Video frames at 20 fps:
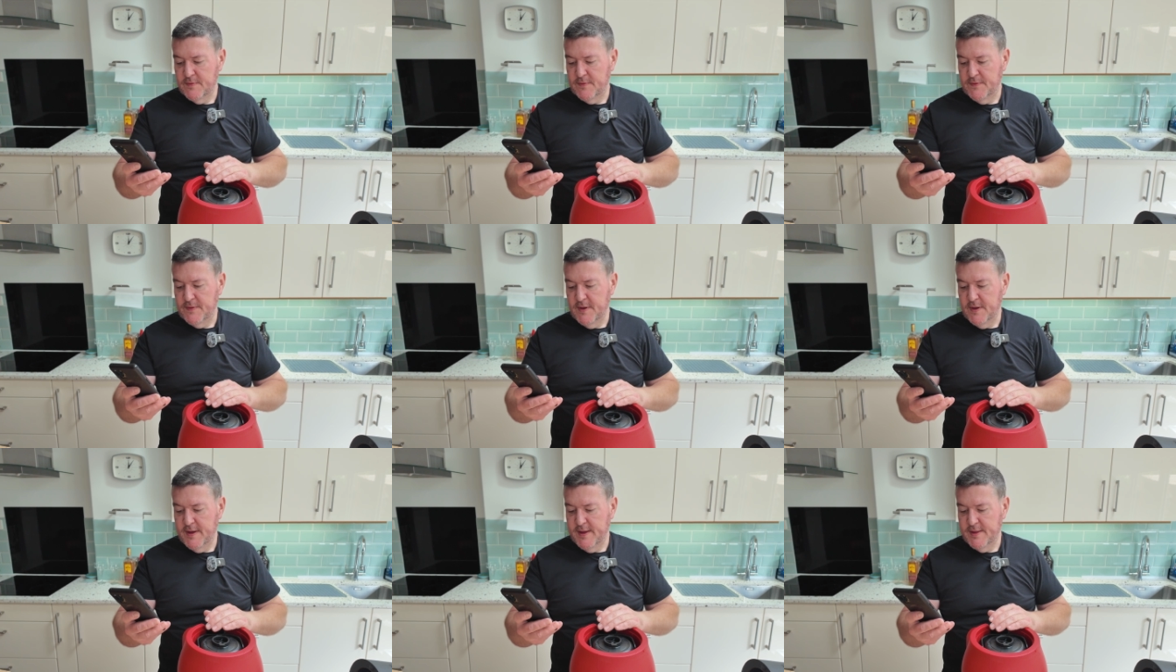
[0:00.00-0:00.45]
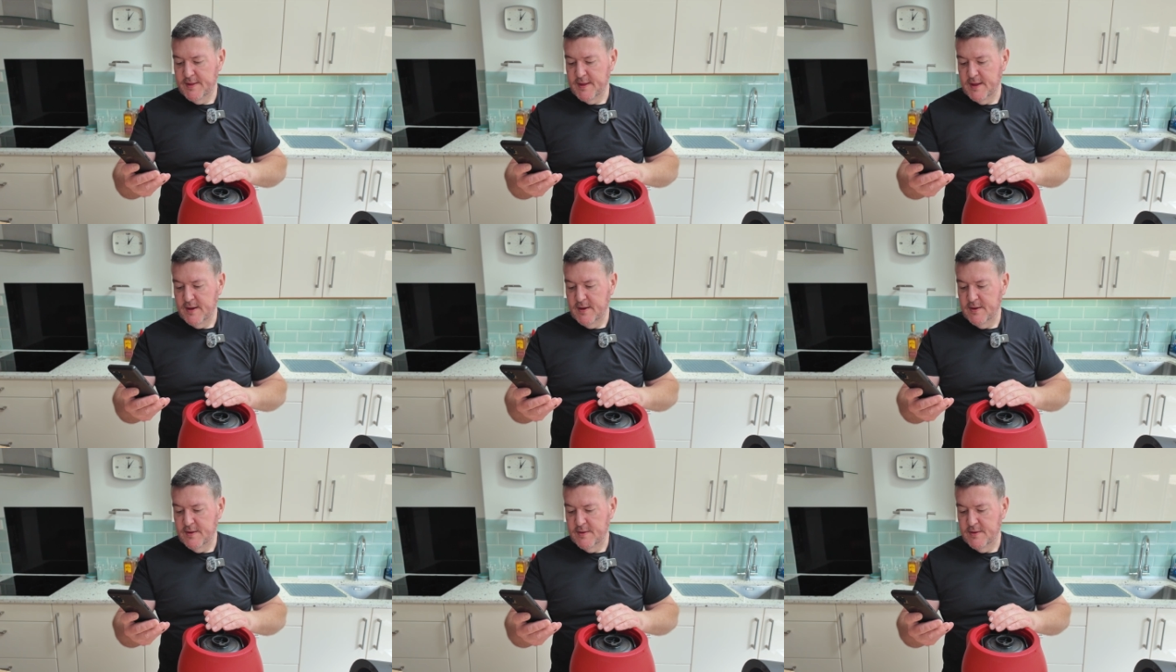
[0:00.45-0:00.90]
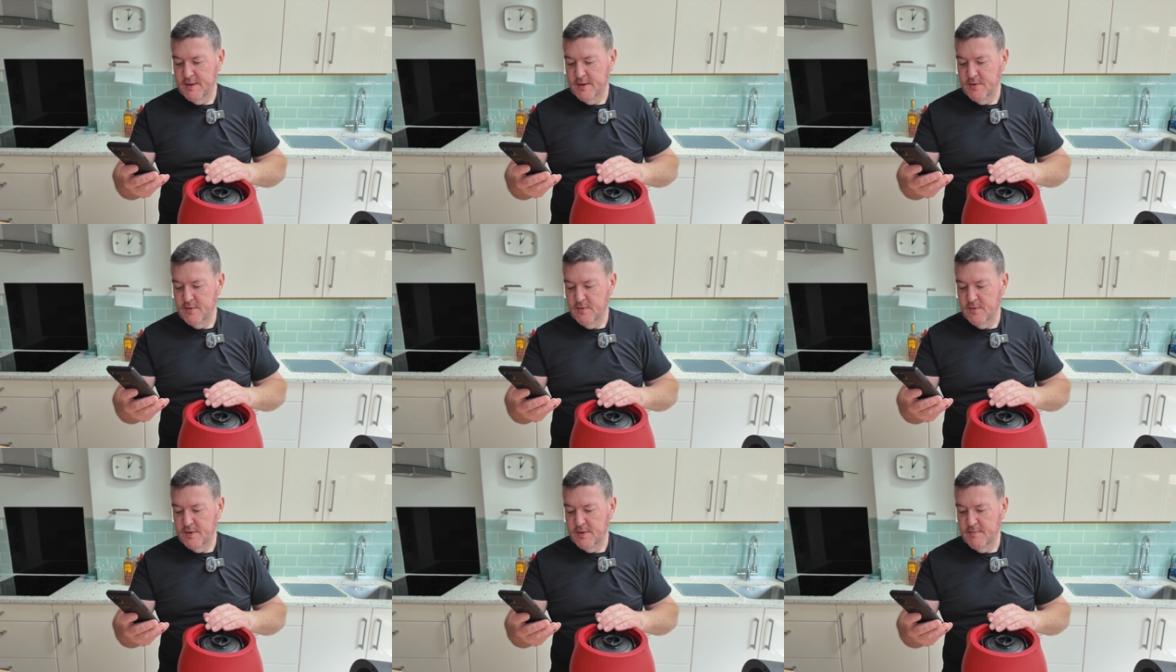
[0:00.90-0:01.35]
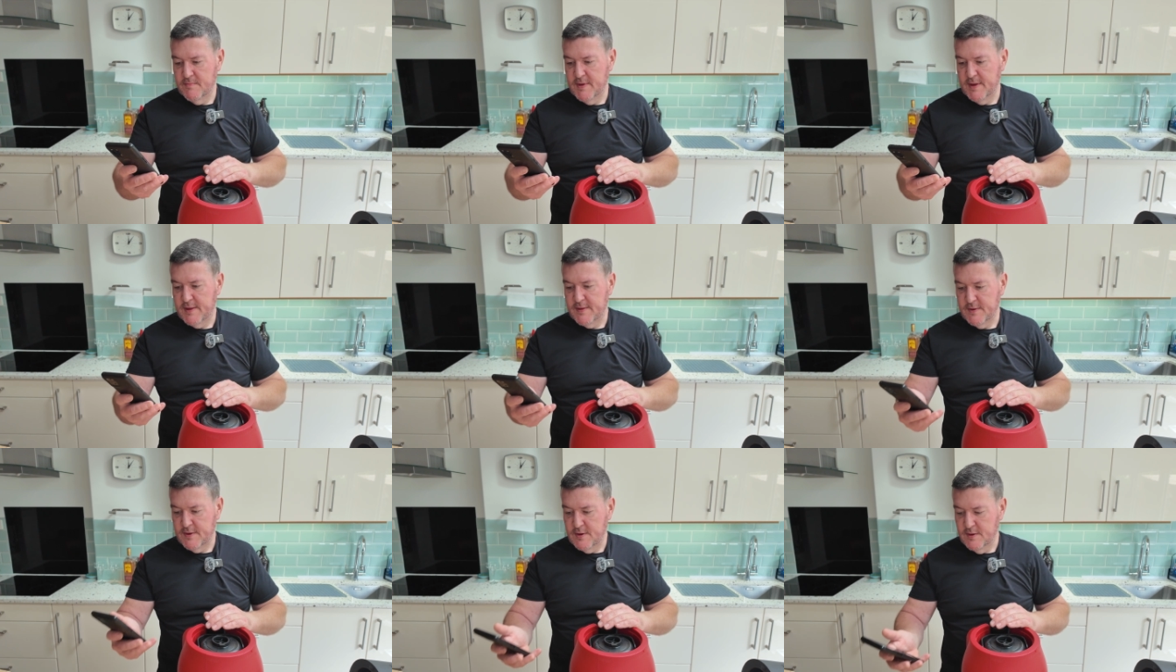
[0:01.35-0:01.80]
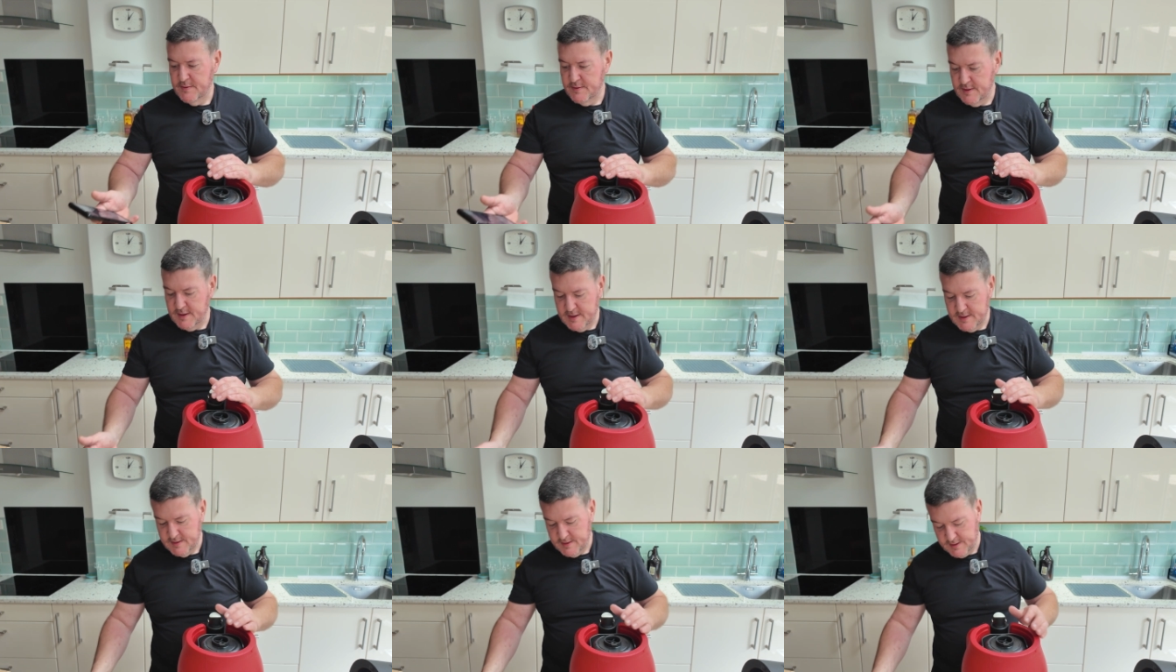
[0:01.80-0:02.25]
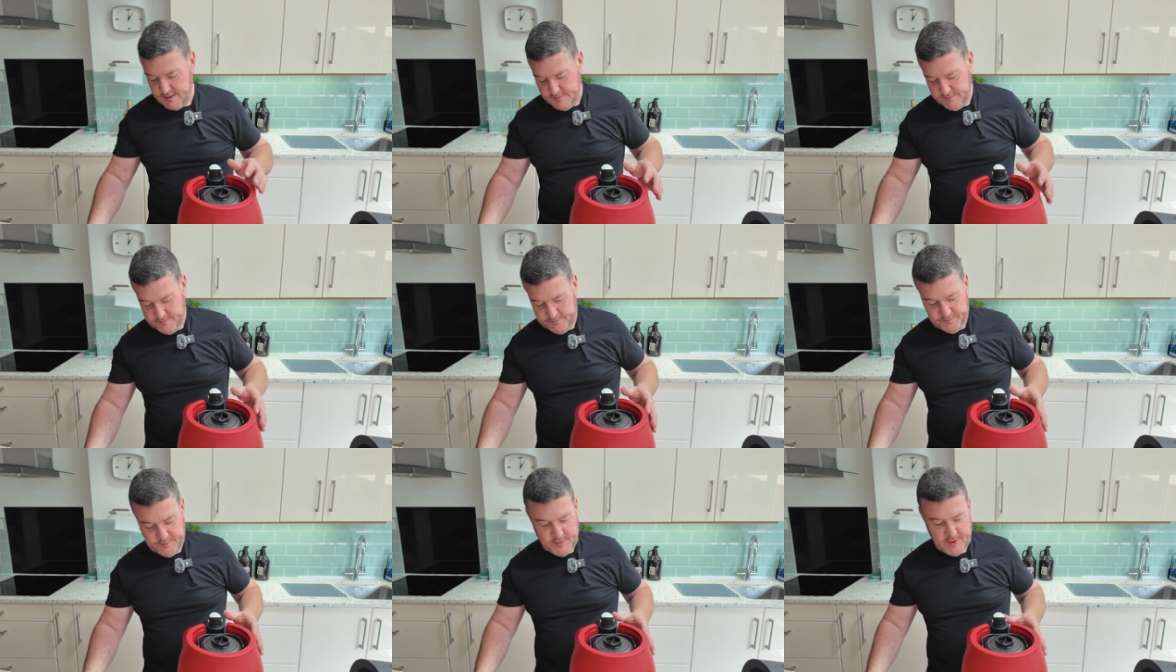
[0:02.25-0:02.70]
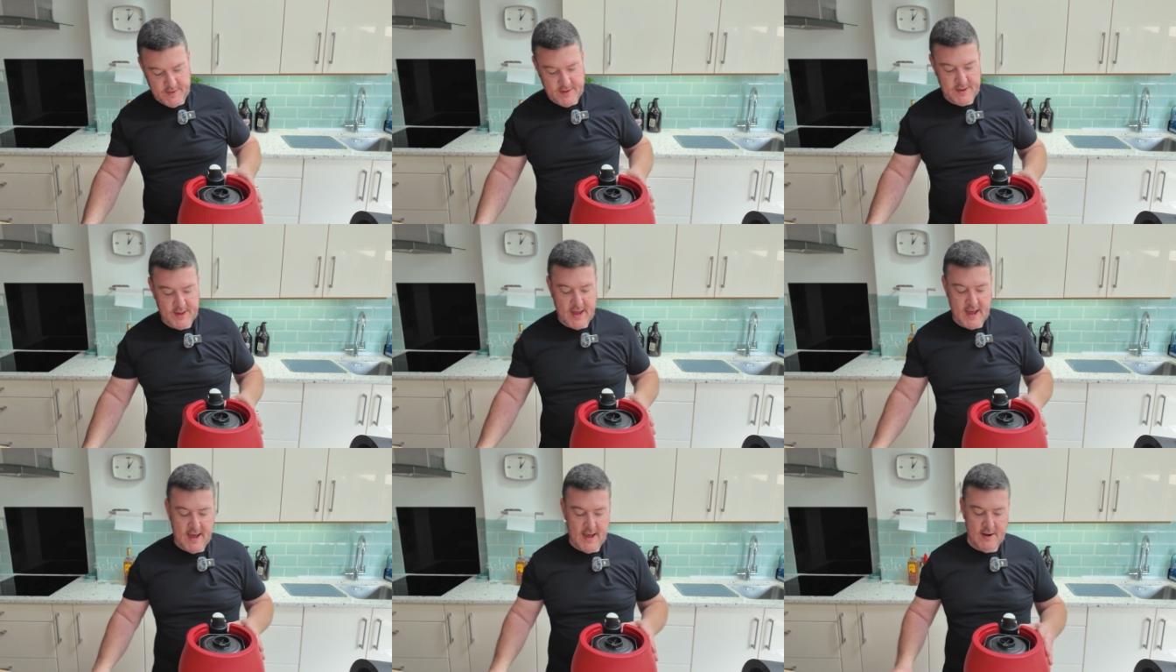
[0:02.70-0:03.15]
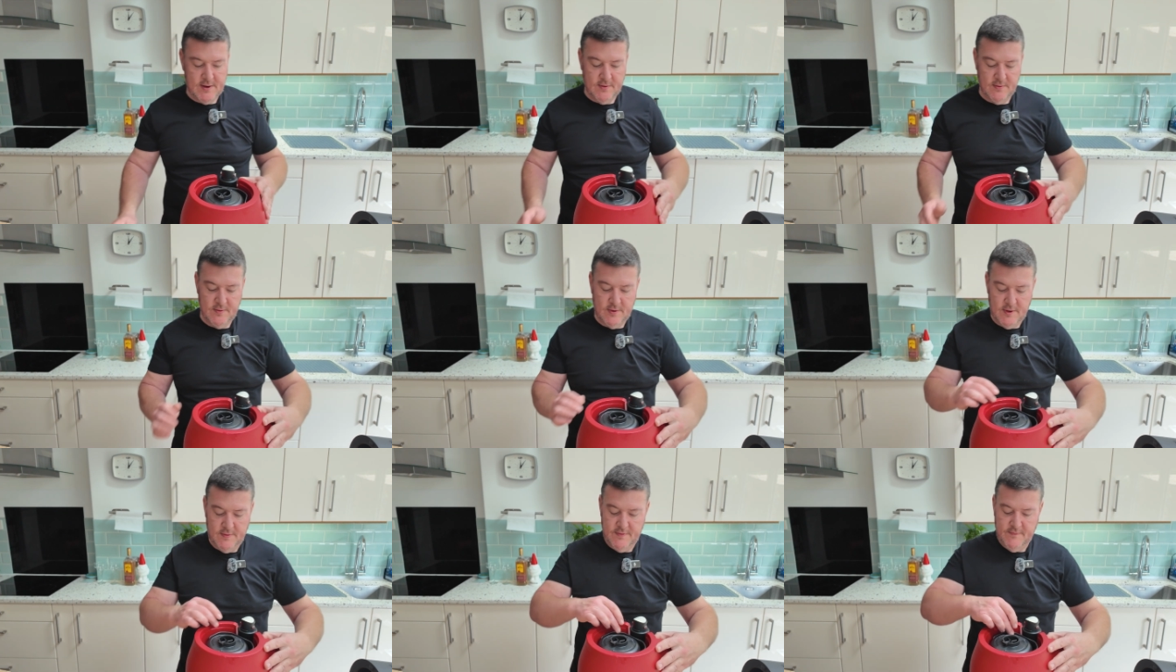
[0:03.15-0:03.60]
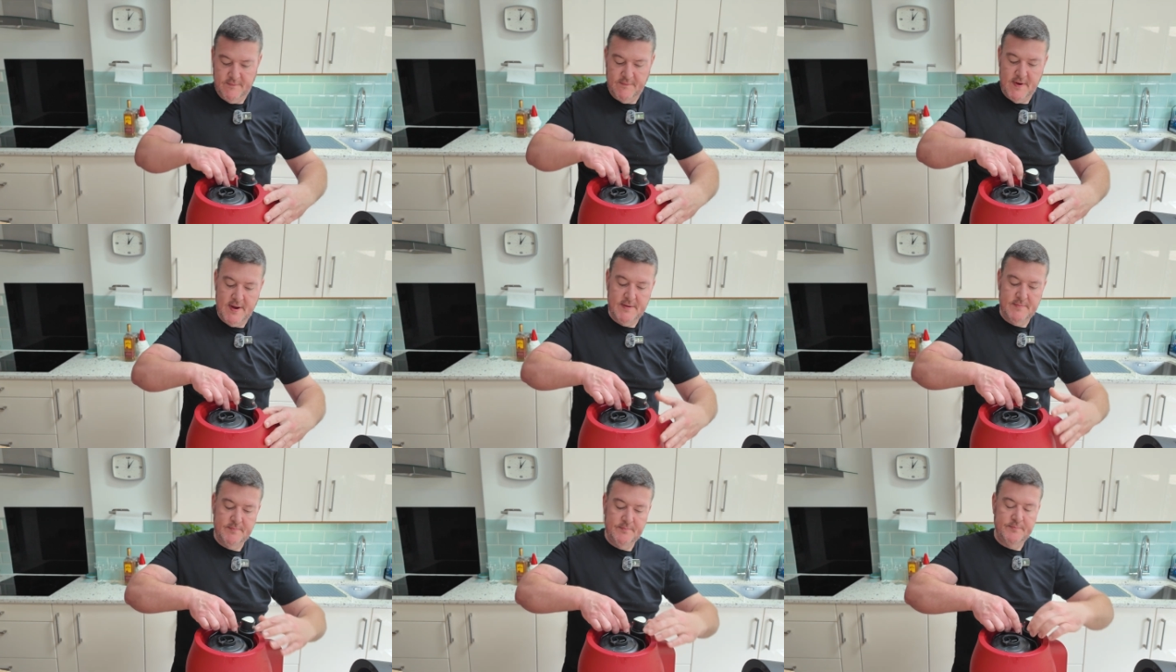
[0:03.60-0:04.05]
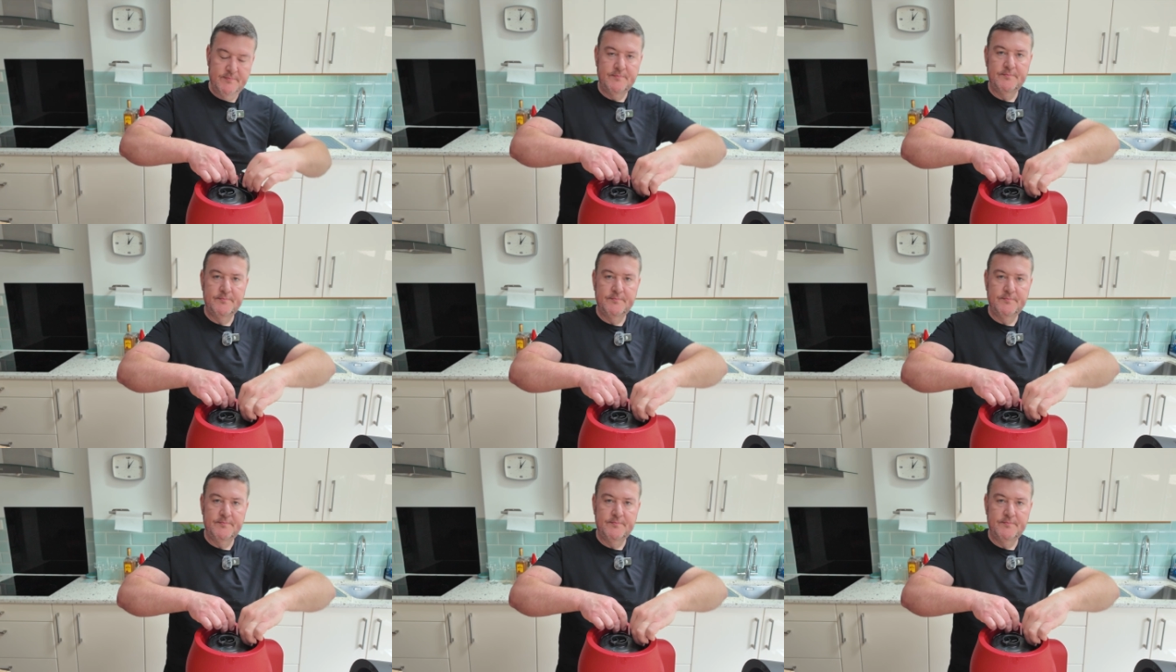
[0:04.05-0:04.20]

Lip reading: 30 seconds in order to mix the contents. So there's a handle on the front,